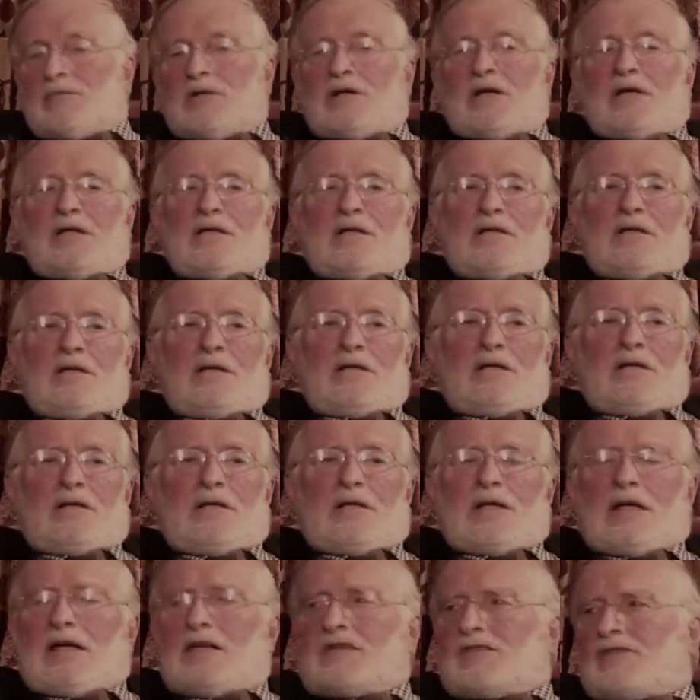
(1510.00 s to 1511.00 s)
but
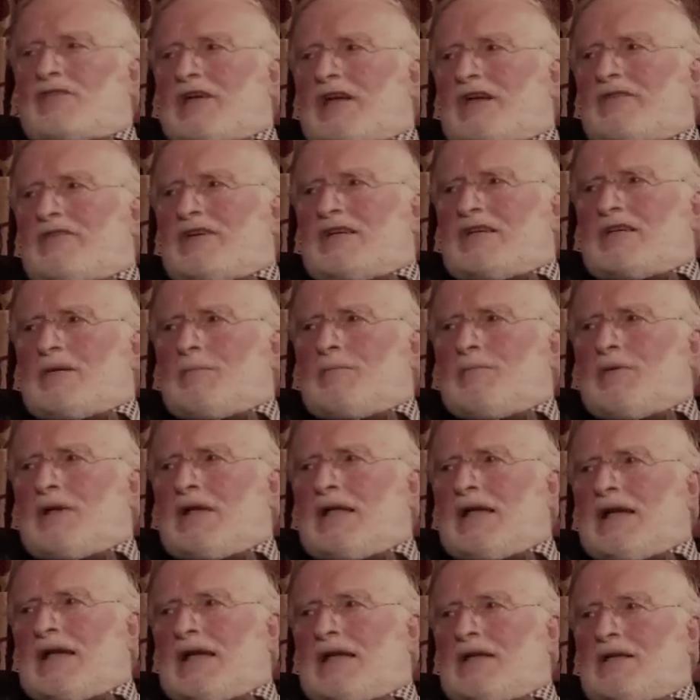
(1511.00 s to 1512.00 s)
as for having it a
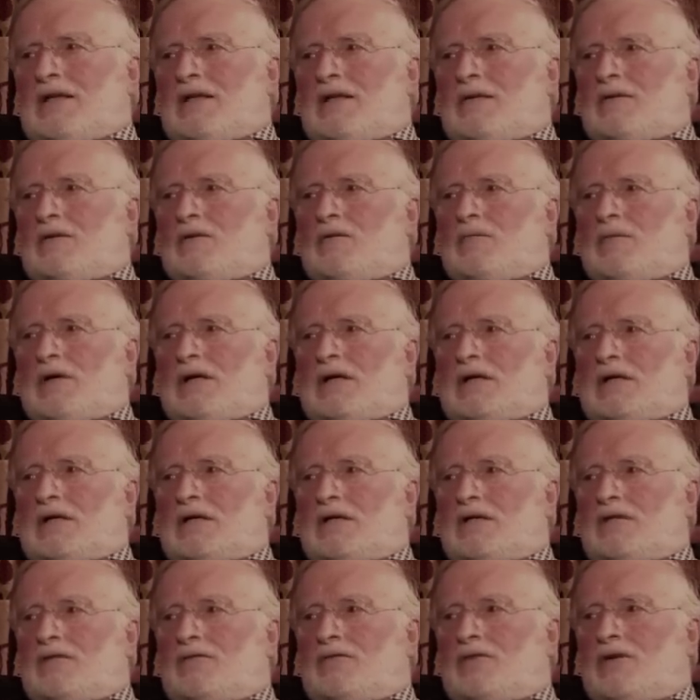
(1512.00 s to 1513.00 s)
plan, you might
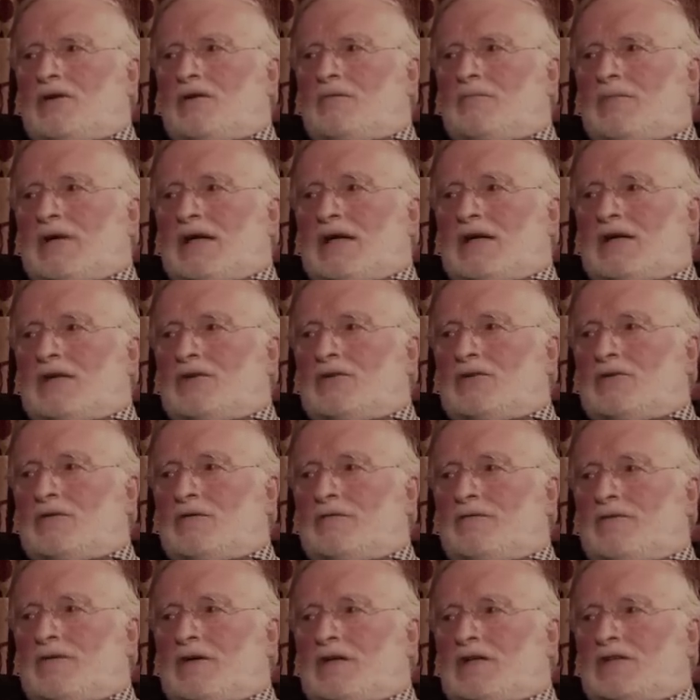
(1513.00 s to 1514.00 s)
get it thrown back into
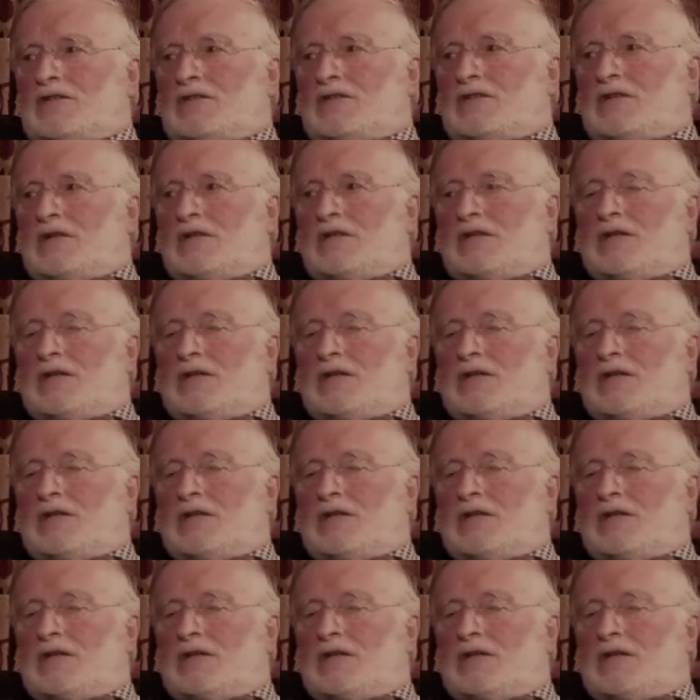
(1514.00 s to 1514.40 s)
your face. I